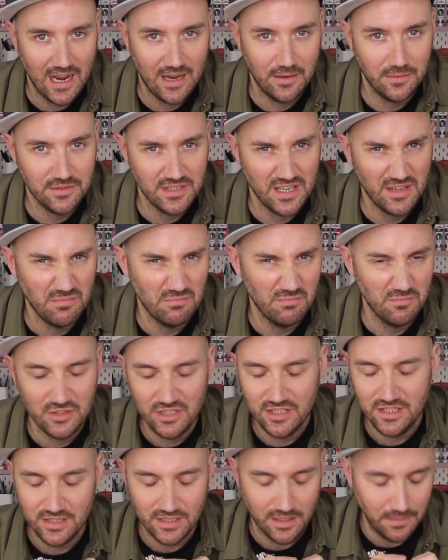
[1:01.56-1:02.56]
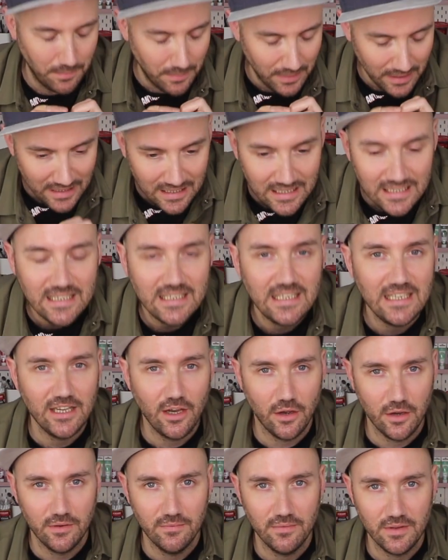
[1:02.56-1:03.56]
out and just completely
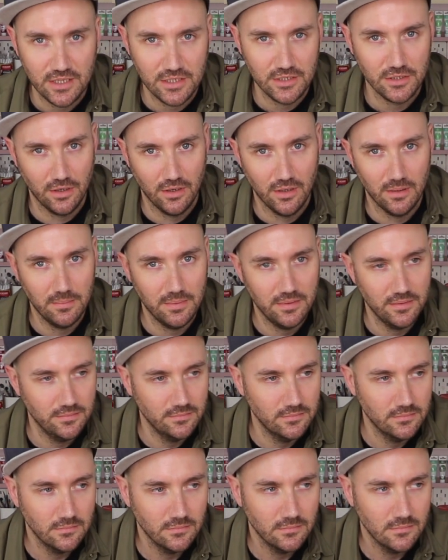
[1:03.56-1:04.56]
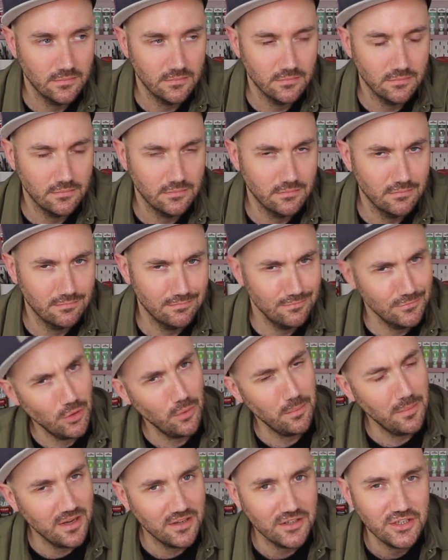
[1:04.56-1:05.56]
over the top.
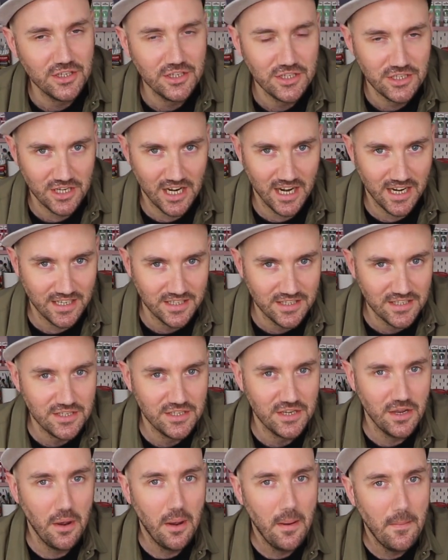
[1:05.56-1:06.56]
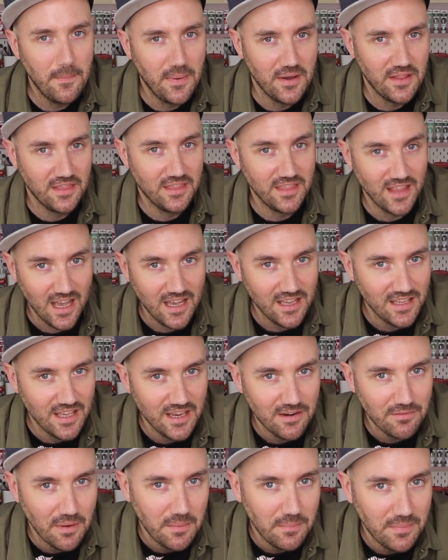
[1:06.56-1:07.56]
Not much has changed, but that
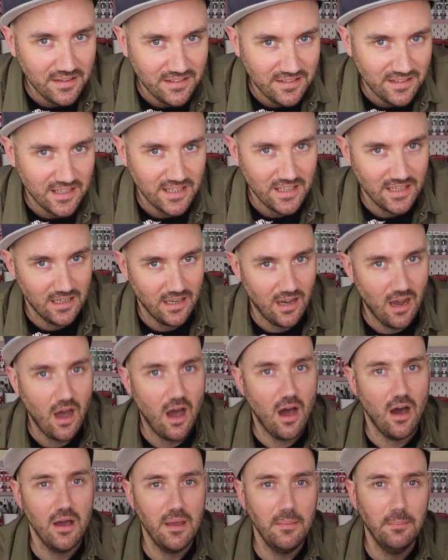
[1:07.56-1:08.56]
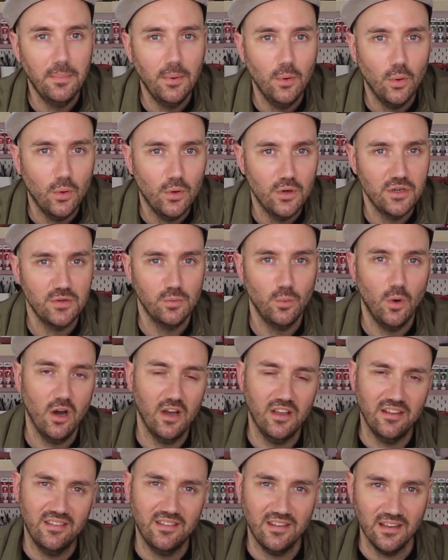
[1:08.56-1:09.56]
year in particular, I bought
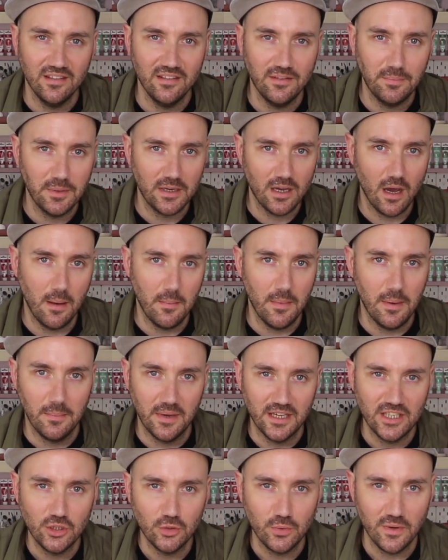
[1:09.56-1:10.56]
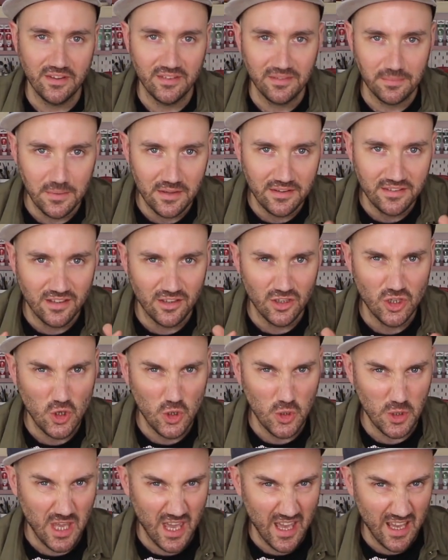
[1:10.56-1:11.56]
what has since become my Christmas
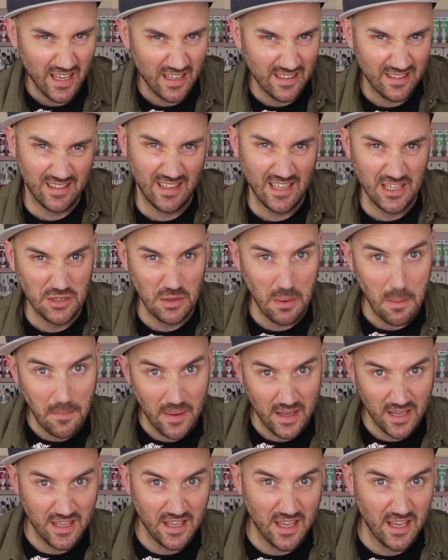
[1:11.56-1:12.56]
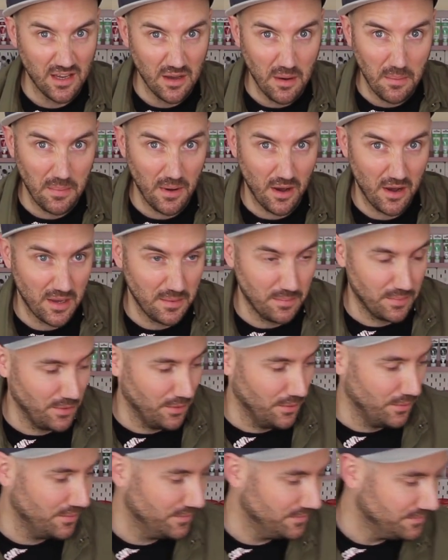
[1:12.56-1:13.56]
cooking/baking
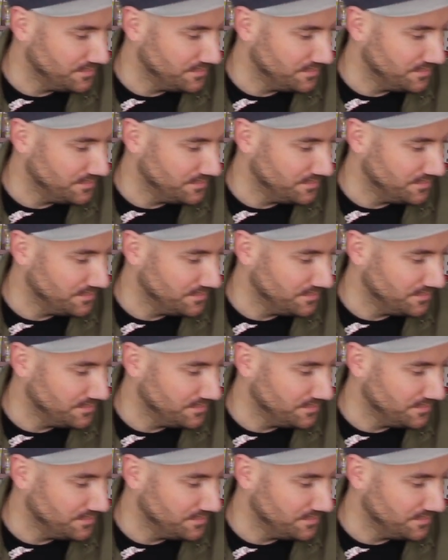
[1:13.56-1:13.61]
Bible.